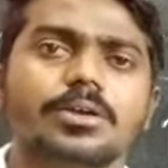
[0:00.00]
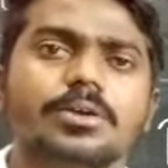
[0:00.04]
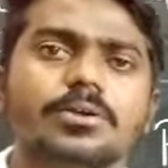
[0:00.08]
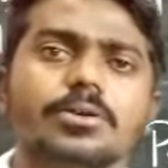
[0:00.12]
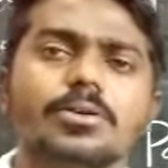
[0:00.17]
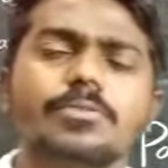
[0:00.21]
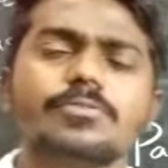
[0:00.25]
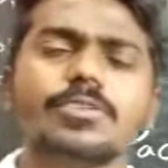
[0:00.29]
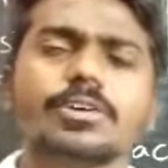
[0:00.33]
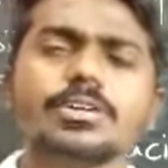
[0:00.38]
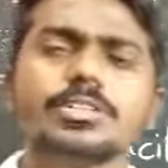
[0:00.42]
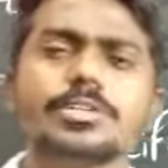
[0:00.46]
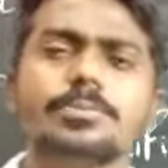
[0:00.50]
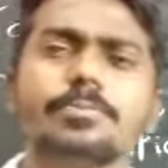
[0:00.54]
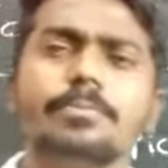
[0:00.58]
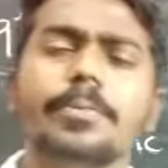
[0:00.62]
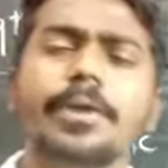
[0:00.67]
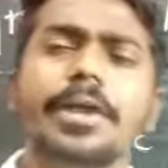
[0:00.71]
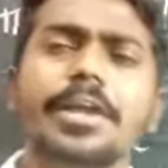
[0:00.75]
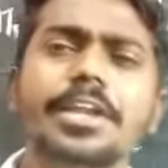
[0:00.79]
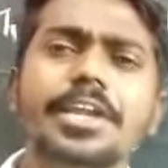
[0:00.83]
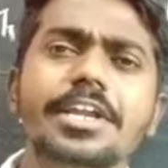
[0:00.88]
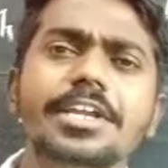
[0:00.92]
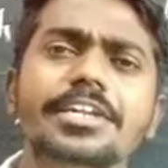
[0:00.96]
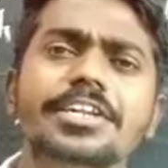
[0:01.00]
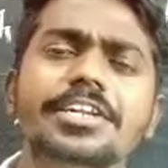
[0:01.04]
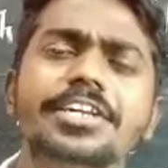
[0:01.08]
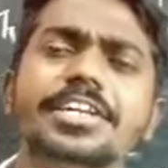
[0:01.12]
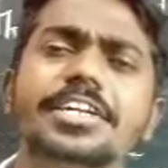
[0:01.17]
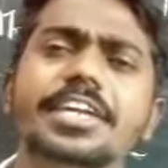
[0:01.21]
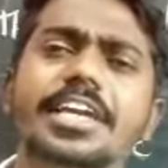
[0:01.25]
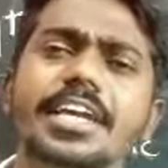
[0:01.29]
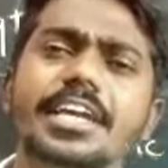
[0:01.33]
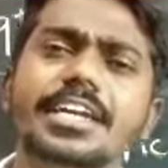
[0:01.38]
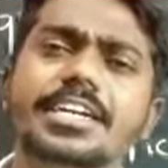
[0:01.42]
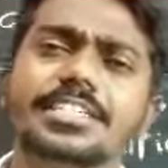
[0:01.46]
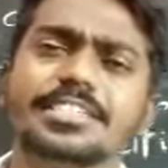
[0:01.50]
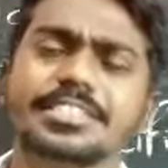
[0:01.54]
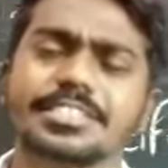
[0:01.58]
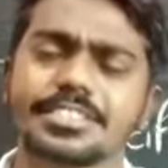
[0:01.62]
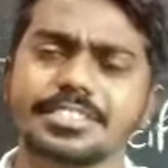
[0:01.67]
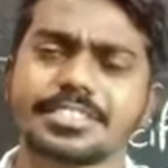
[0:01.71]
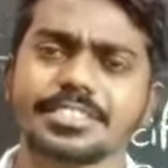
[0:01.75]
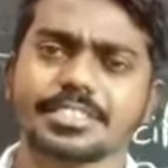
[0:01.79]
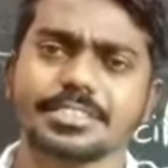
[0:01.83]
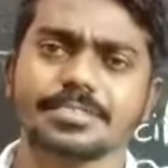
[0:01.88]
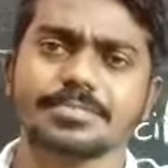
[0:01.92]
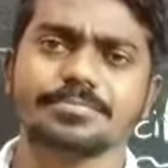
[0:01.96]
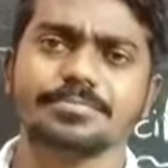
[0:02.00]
Okay, for the many decades,